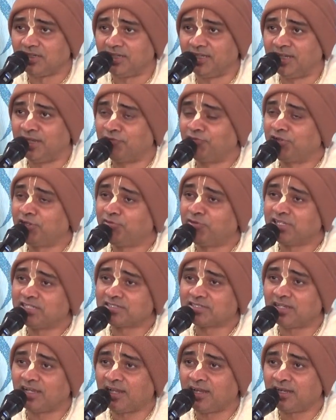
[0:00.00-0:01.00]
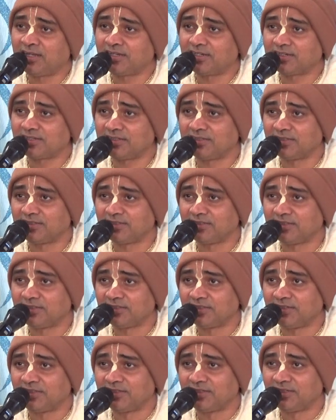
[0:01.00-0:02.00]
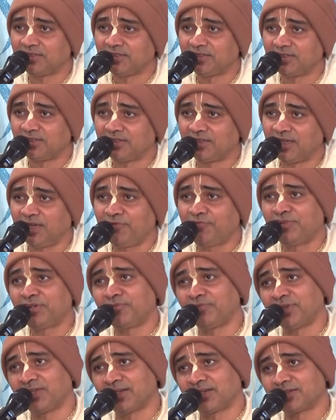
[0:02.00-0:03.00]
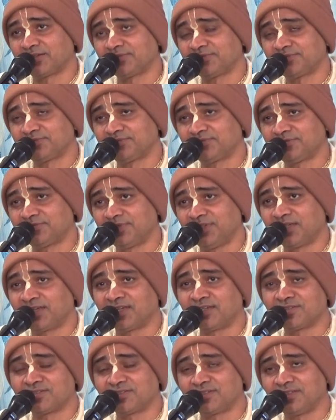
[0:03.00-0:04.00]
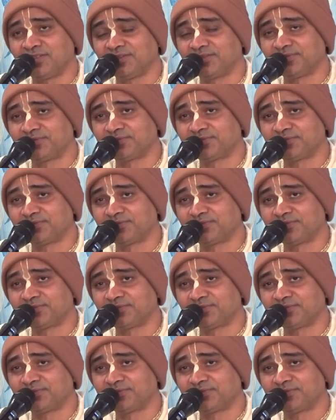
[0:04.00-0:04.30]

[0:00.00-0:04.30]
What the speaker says: in everyone's heart, everywhere he can see.